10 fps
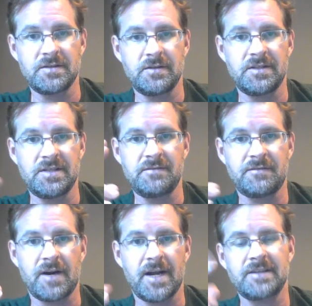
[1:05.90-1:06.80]
the
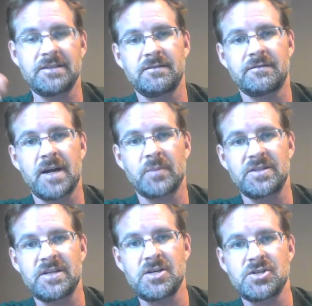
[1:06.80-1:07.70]
defrag, to the
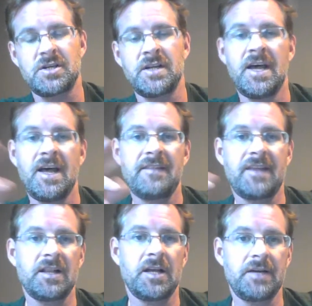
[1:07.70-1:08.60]
fragmentation,
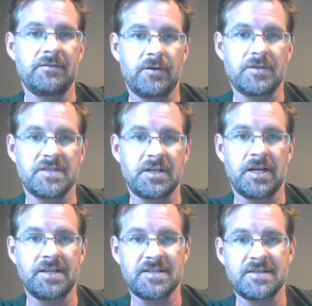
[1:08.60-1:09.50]
that line frequency
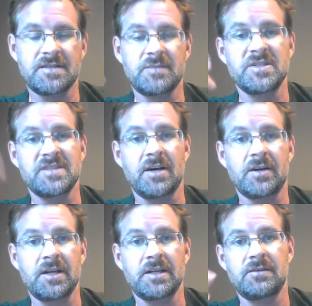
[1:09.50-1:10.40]
line system is now
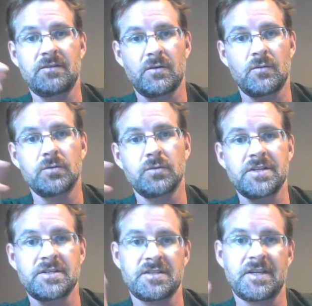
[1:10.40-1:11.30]
connected to the
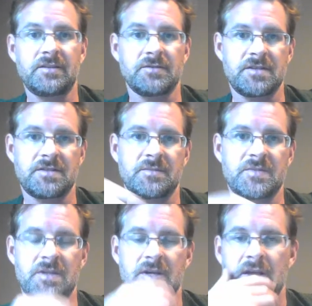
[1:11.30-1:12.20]
rotation cycle
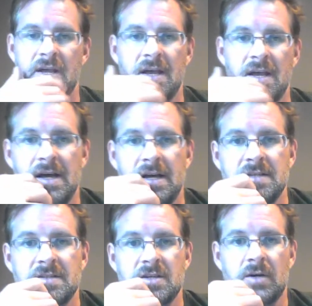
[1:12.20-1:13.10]
systems.
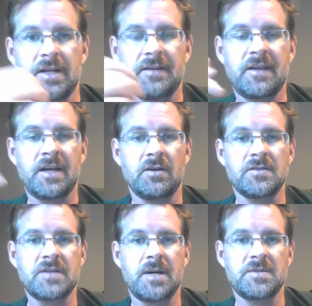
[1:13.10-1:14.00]
So I'd like to thank all the
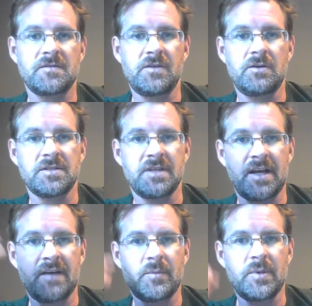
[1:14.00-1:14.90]
subscribers and viewers and
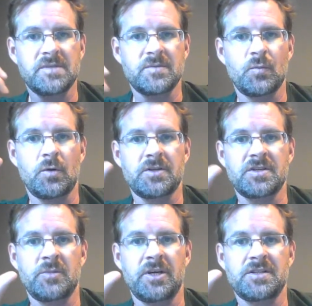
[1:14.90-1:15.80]
everybody who's been
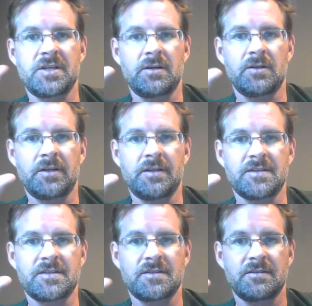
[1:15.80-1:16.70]
watching my channel. Look at
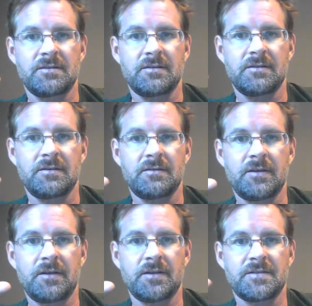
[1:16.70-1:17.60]
this.
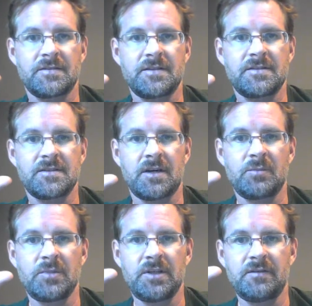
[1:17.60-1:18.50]
Look at this. This is
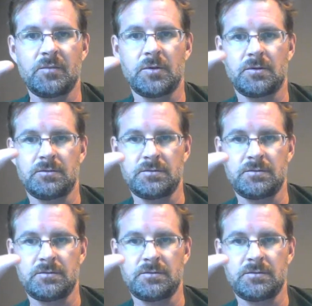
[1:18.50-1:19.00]
unbelievable.